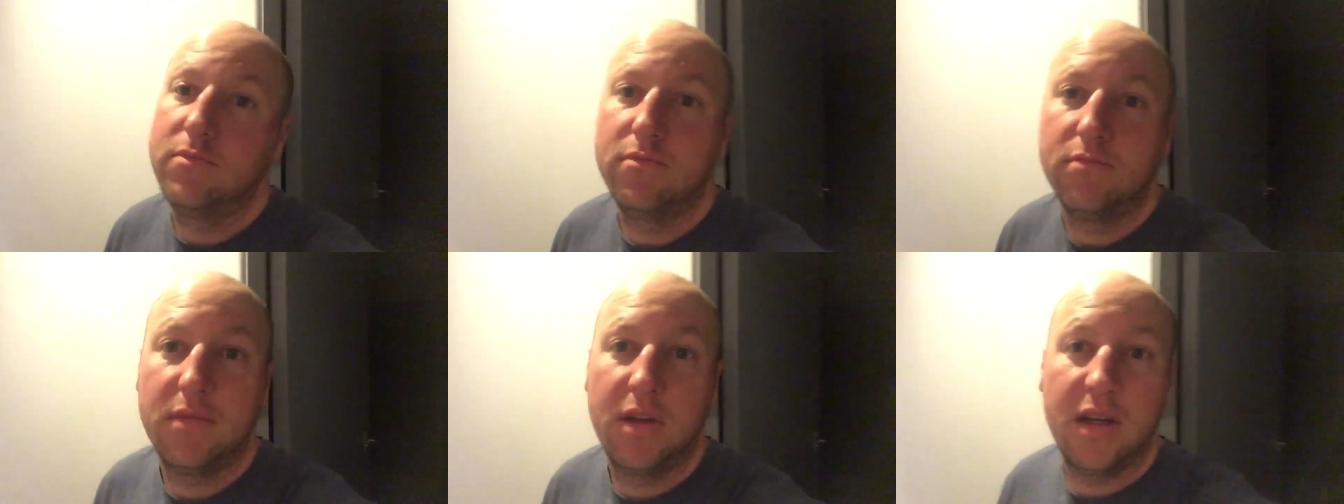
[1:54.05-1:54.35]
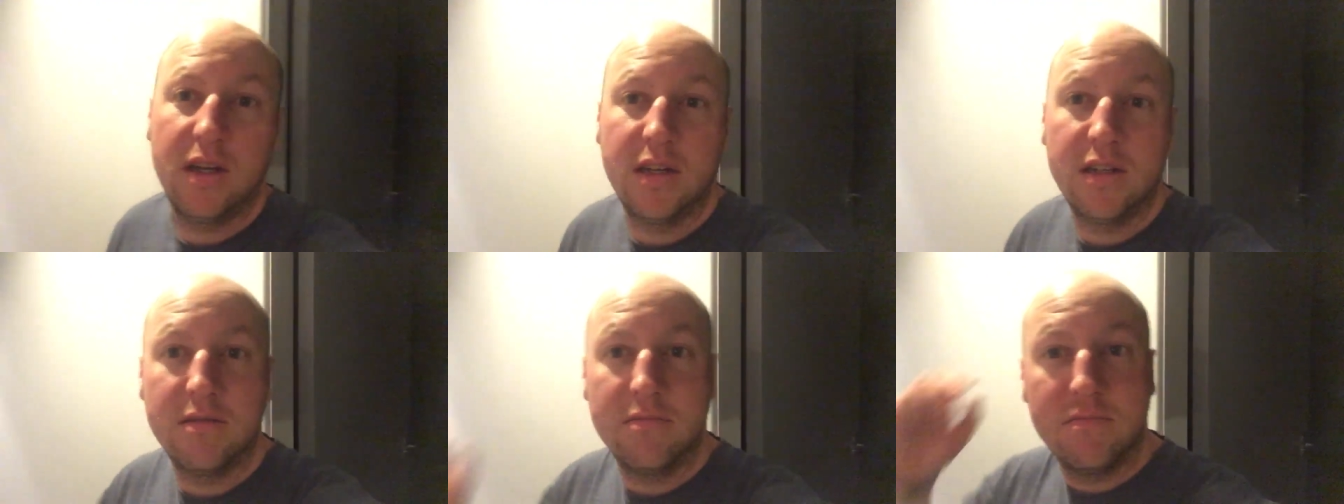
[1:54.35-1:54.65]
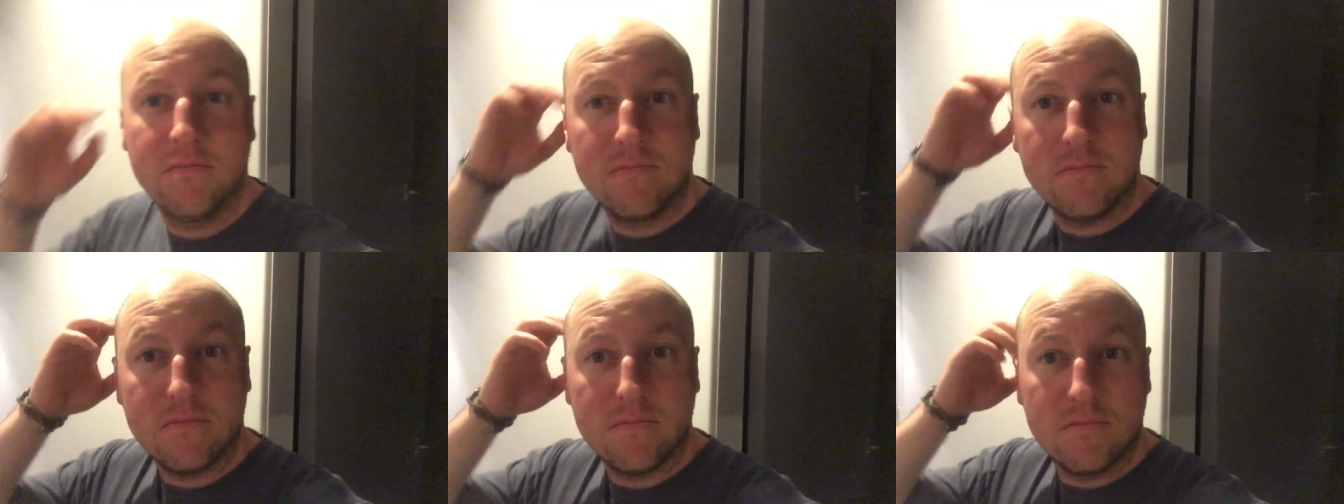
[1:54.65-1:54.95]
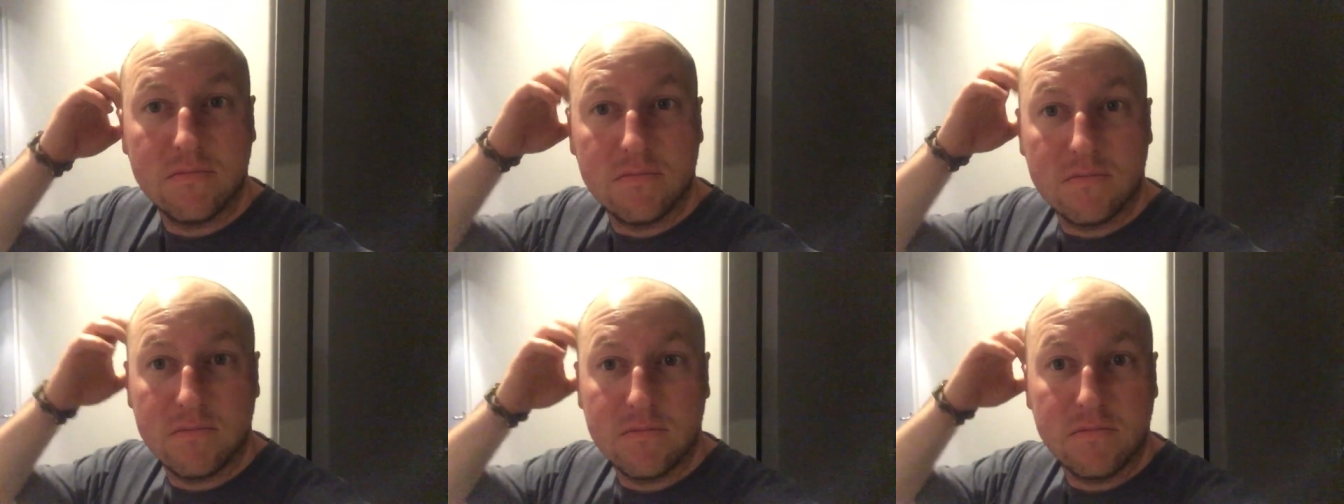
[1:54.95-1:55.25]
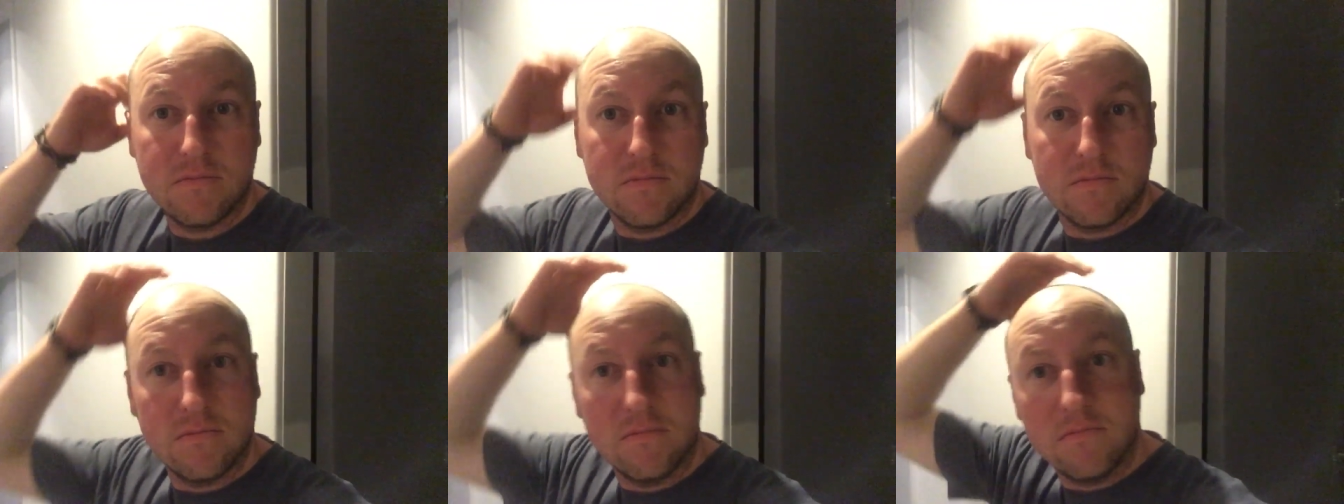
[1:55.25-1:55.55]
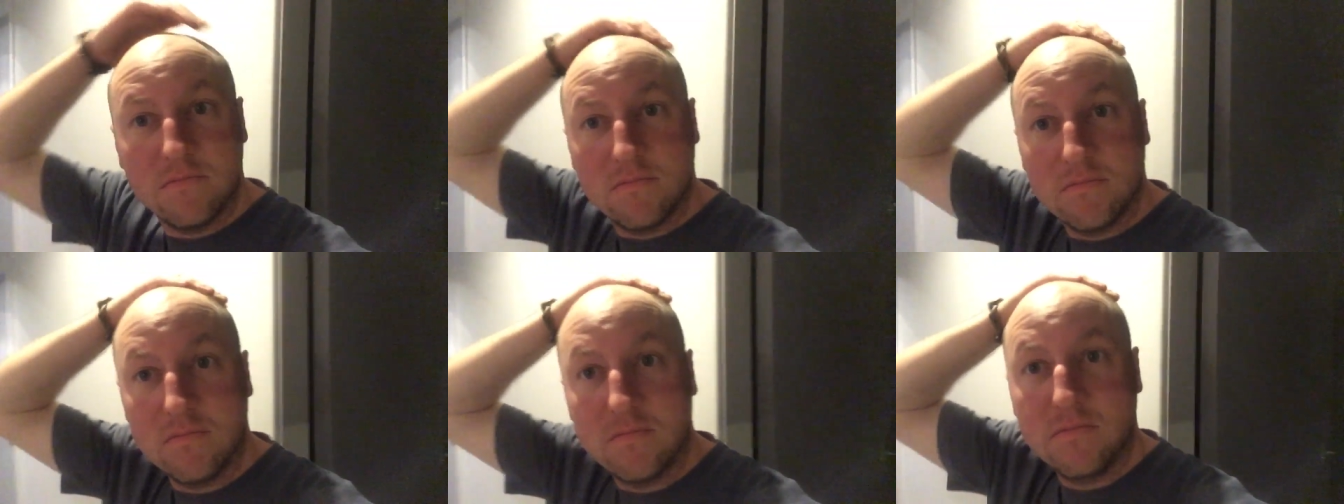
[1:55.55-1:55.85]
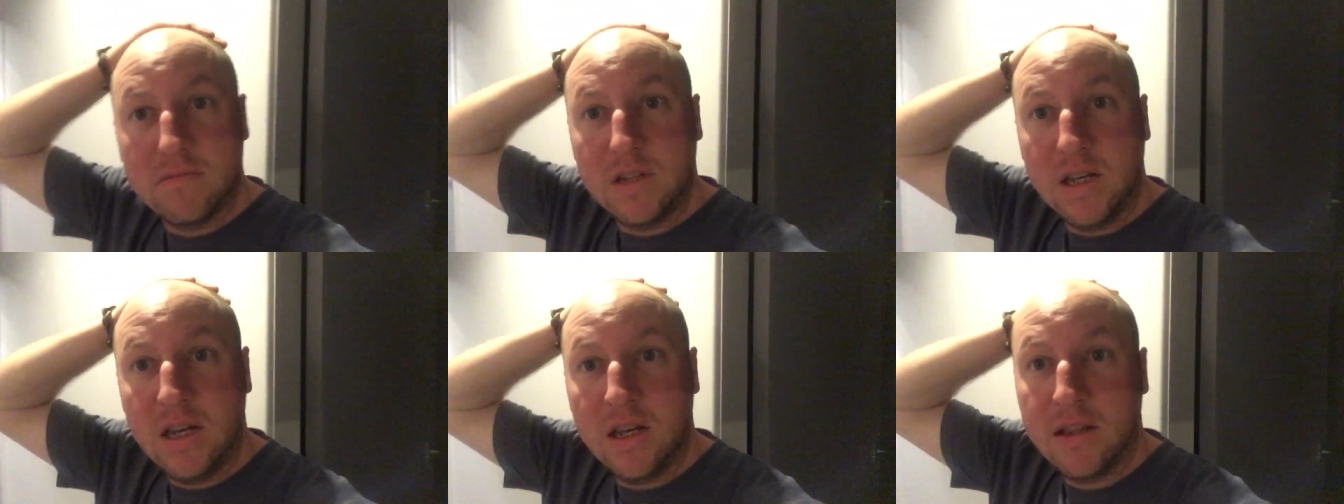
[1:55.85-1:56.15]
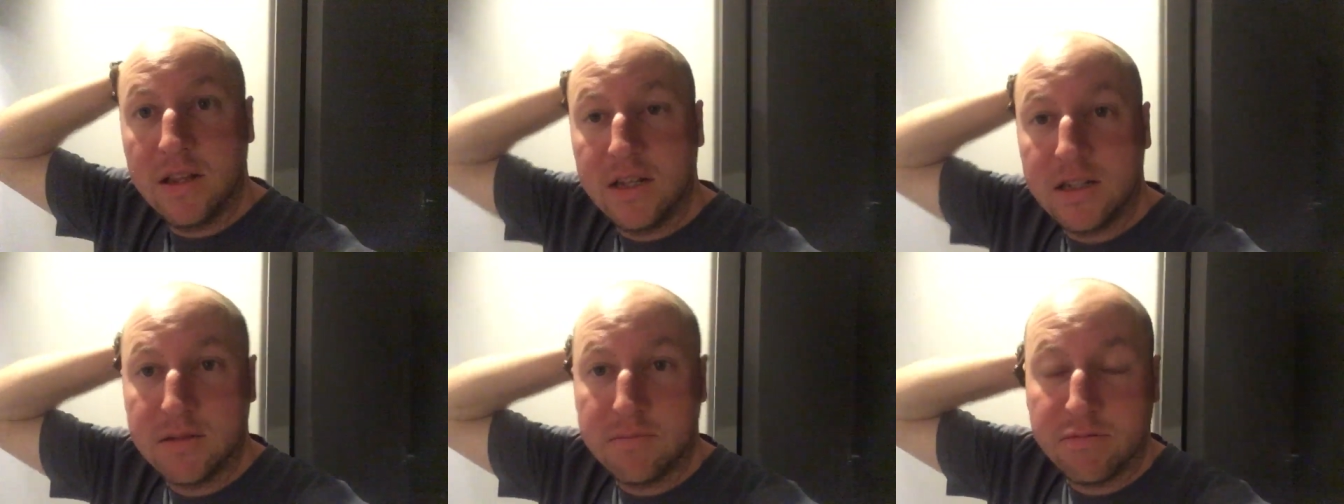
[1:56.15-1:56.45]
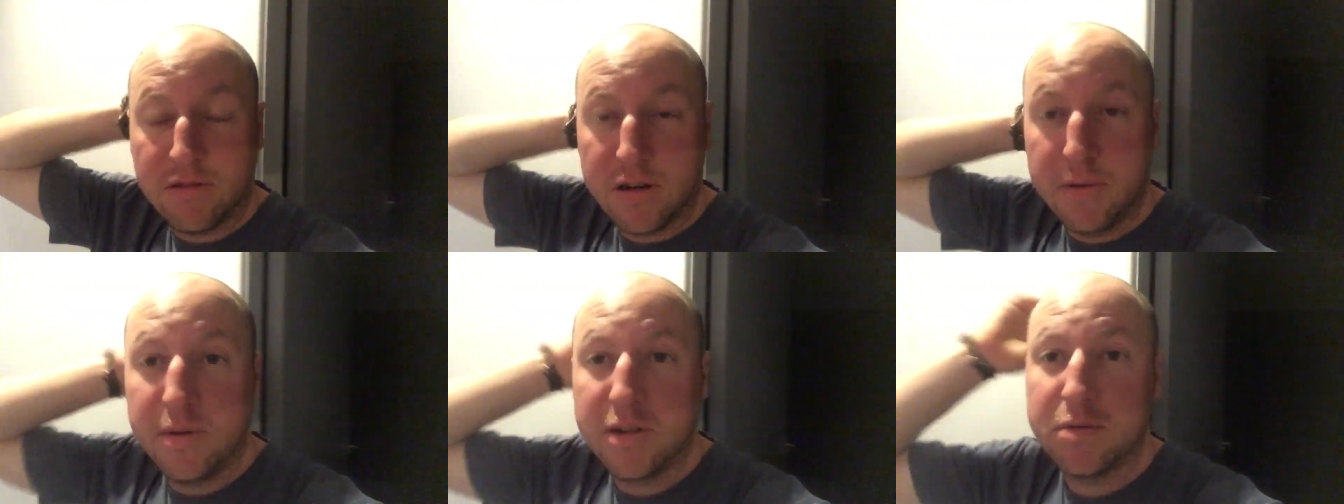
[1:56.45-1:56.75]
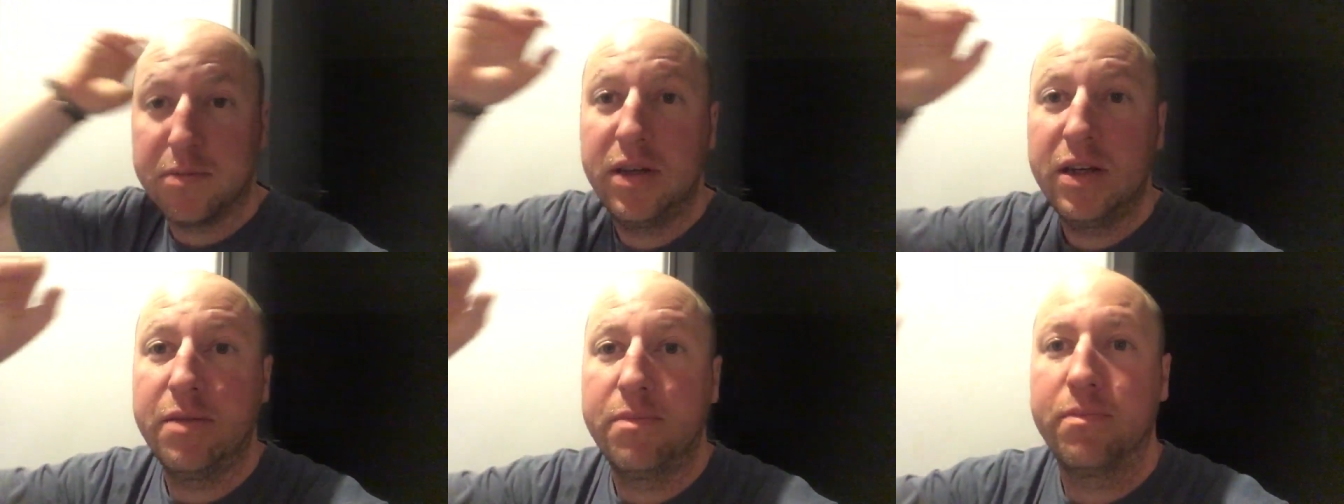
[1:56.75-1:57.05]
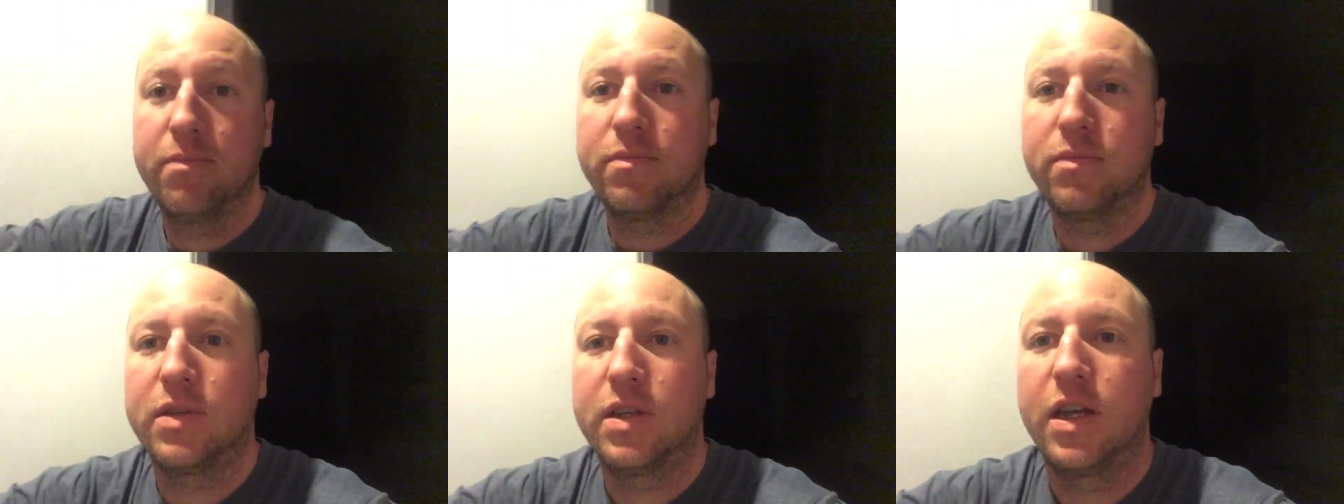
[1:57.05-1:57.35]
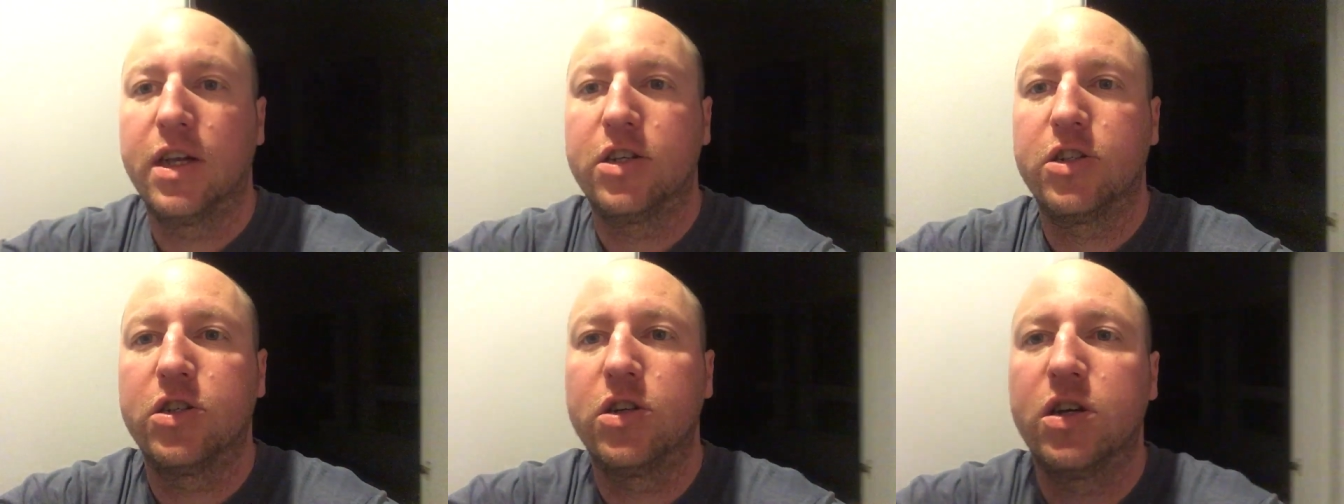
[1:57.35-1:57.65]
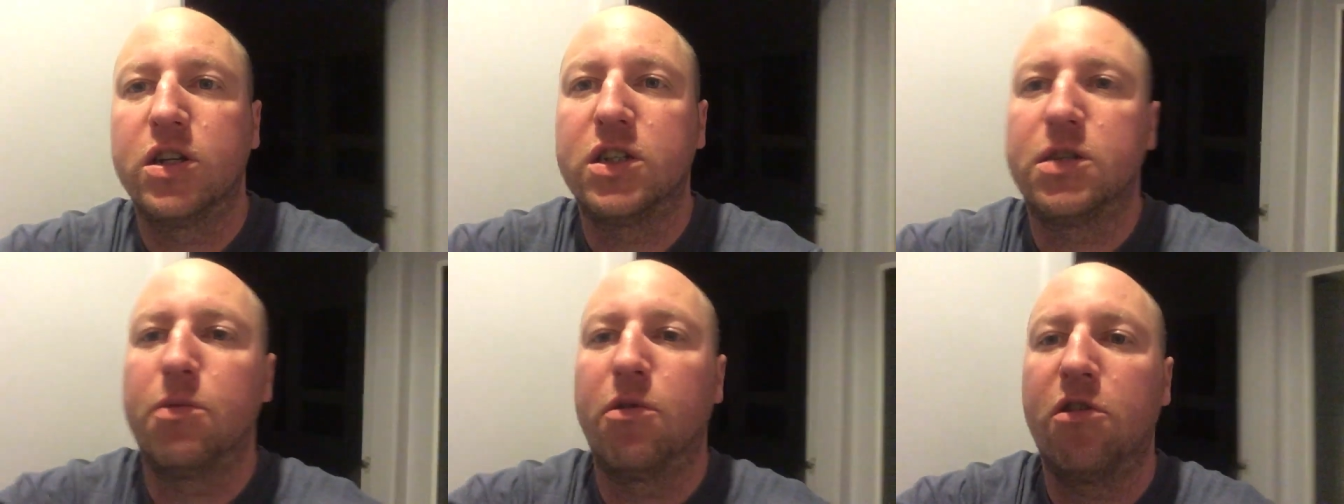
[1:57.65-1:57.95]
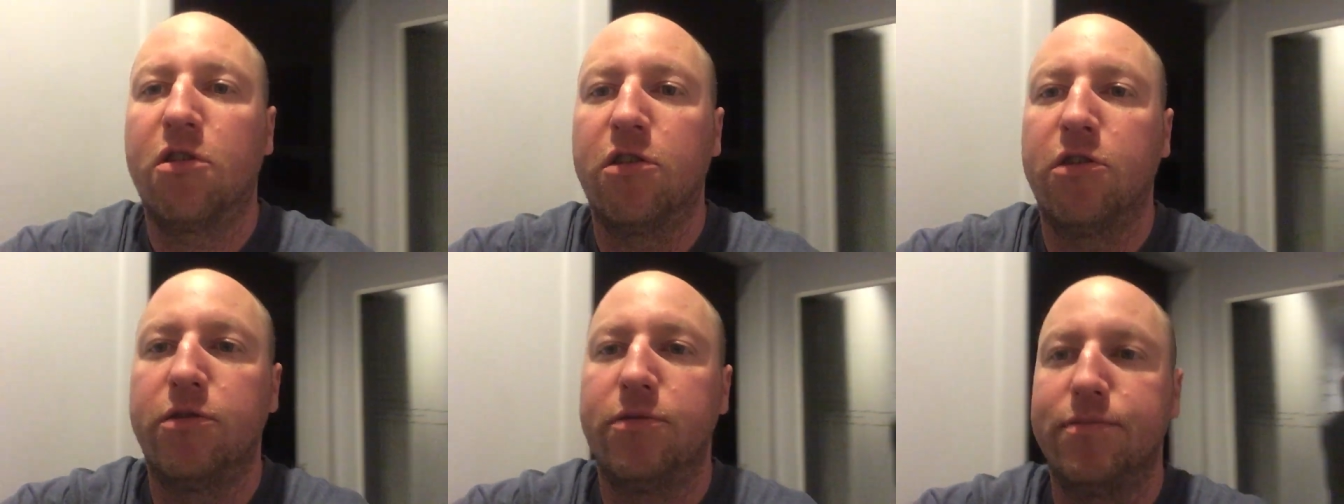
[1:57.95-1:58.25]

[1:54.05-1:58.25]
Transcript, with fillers: And yeah, that's pretty much me. Catch you guys tomorrow.